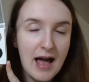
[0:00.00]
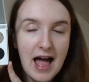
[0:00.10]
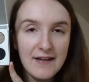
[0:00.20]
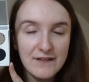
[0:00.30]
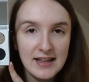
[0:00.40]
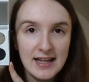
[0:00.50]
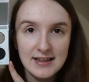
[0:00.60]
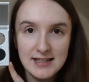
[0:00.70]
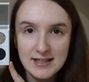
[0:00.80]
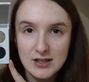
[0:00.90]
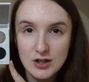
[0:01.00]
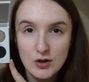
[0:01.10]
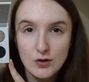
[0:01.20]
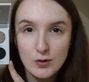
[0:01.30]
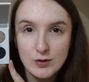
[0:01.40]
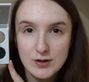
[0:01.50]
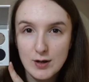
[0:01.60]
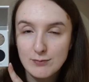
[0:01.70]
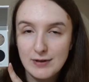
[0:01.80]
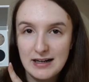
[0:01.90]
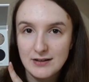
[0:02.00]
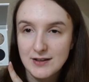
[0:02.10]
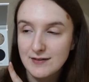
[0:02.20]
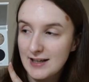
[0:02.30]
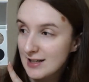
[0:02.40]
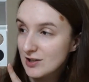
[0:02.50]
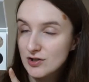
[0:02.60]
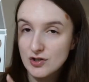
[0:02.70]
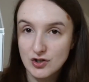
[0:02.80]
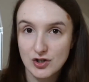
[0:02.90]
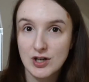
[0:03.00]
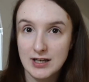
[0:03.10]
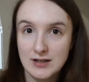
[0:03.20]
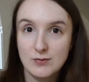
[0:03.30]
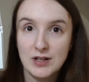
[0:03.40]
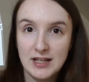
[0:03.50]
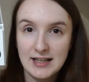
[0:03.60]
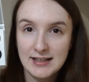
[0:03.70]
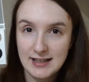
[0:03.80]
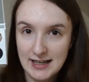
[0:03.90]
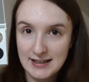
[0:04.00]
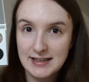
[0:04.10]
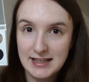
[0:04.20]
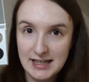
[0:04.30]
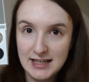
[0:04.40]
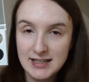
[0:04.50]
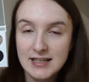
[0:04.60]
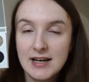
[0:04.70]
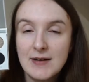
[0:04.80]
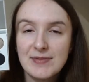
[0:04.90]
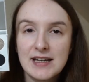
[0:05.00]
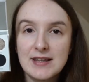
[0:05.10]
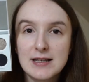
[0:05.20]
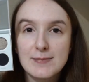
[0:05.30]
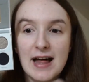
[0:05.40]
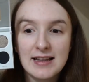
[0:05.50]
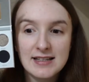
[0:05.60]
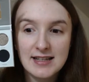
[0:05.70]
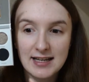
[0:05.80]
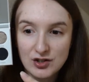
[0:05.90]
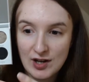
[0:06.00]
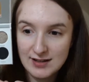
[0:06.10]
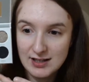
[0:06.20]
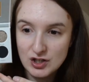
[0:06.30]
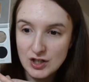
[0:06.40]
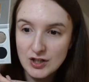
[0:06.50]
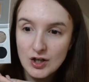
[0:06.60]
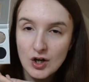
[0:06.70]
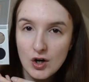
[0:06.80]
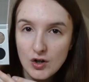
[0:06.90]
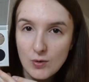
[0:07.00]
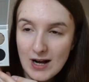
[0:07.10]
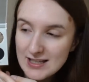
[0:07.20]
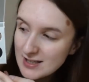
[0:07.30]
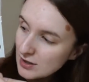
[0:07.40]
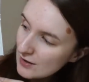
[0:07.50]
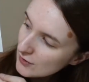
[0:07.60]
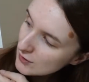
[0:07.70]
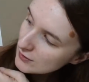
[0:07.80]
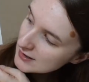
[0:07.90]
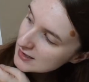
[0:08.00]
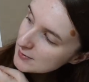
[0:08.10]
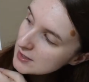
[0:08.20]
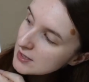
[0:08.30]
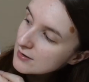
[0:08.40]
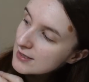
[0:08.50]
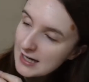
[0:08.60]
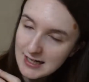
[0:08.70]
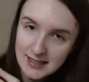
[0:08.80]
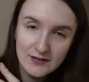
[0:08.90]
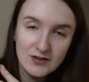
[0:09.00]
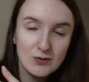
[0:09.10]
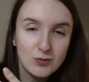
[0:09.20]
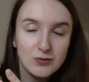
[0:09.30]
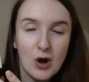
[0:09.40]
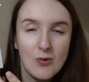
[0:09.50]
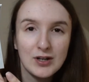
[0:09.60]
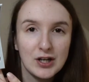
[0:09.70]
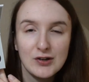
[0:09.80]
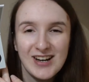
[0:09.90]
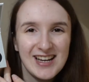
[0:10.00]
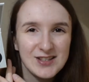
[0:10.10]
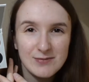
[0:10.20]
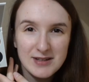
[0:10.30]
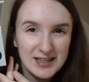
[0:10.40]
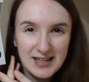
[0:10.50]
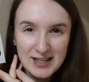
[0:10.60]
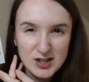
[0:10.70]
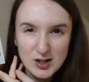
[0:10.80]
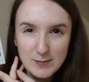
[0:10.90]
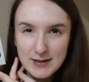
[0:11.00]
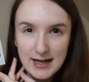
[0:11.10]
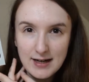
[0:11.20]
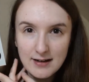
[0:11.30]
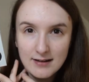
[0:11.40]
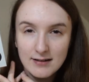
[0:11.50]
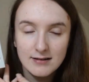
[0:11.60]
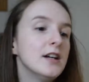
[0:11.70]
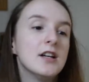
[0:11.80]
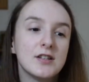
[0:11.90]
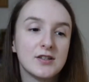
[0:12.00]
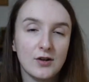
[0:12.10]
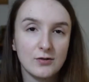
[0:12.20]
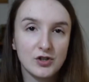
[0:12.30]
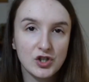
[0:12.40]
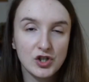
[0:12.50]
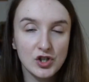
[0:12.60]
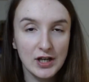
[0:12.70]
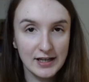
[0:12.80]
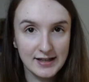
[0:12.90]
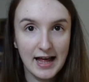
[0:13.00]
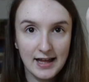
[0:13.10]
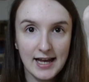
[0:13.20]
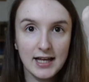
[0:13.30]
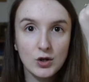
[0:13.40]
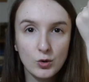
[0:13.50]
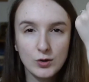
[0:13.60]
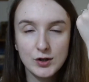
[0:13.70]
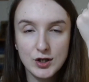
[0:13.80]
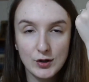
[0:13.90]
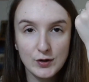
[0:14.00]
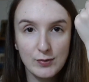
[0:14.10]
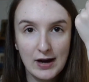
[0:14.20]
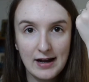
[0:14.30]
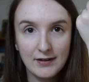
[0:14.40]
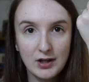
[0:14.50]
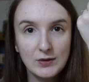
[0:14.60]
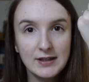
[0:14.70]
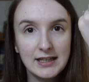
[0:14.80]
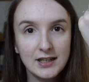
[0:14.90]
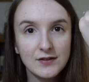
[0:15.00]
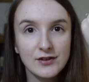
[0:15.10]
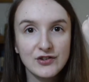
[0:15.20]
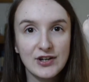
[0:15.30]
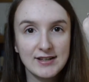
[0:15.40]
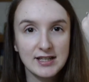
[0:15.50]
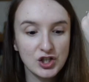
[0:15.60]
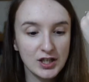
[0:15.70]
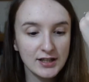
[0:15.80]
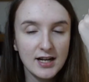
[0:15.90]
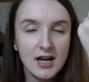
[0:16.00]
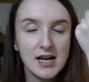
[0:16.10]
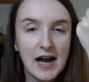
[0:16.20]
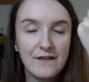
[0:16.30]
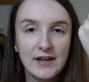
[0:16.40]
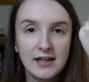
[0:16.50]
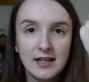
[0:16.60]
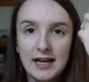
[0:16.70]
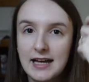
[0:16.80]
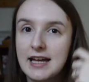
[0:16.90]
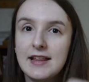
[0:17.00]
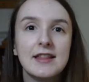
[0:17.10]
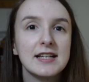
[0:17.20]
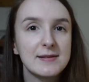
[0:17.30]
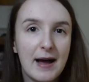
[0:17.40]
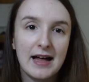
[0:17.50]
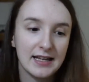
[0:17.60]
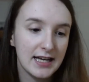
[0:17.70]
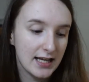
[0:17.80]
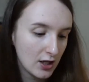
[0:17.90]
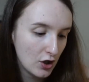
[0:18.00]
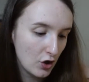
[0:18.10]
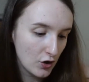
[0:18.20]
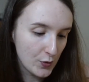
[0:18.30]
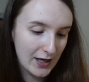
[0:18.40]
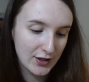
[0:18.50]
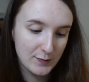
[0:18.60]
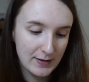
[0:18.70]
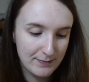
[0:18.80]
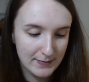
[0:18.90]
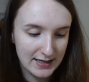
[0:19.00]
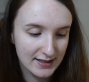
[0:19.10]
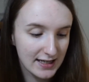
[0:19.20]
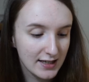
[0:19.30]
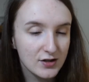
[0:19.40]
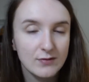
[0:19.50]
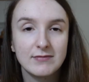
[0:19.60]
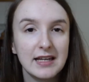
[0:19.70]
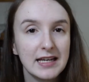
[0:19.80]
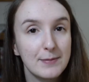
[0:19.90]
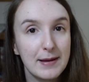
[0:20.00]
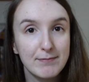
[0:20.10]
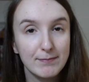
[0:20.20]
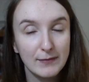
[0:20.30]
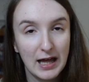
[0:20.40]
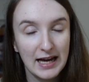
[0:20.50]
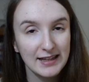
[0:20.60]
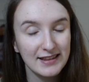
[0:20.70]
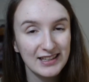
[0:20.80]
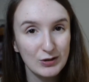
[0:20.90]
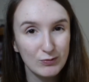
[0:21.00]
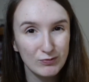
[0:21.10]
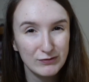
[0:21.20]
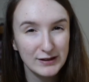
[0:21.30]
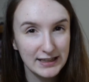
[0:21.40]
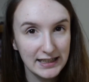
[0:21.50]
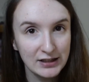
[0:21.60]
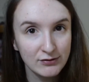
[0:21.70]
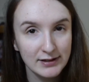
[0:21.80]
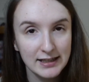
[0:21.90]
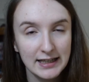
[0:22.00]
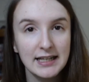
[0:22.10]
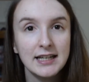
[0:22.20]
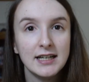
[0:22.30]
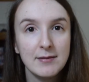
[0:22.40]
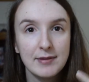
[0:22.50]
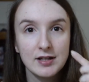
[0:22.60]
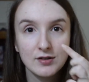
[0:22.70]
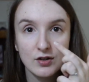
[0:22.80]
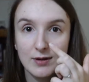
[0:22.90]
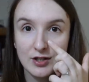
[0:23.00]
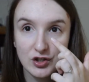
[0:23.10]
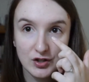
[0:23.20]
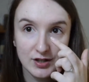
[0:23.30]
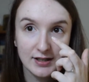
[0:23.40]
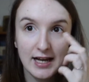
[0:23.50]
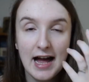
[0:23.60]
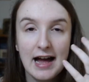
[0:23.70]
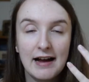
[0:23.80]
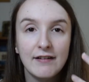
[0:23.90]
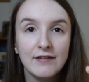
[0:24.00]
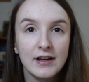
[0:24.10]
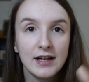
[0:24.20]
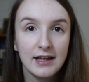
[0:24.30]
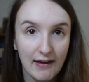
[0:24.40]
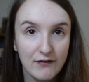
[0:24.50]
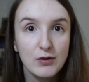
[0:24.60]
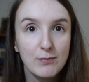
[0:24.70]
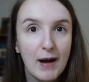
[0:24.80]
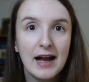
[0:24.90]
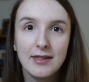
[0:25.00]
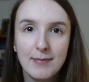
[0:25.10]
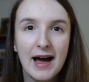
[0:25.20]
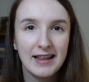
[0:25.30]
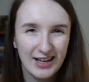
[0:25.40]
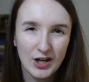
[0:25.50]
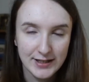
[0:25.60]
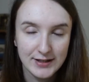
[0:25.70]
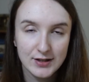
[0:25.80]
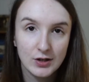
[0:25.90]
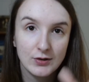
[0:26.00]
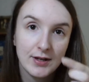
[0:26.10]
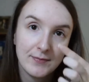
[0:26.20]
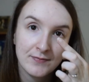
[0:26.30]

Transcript: I feel like this cool tone brown of like shh is what you kind of need in this palette as like a transition. Otherwise a lot of the colours can be too dark if you don't want to create something like super dark. So shh is that like cool toned brown that you need for a transition. I feel like in this palette, otherwise you'd be missing something a bit light that you need really, because otherwise you're just going to have, if you buy the palette on its own,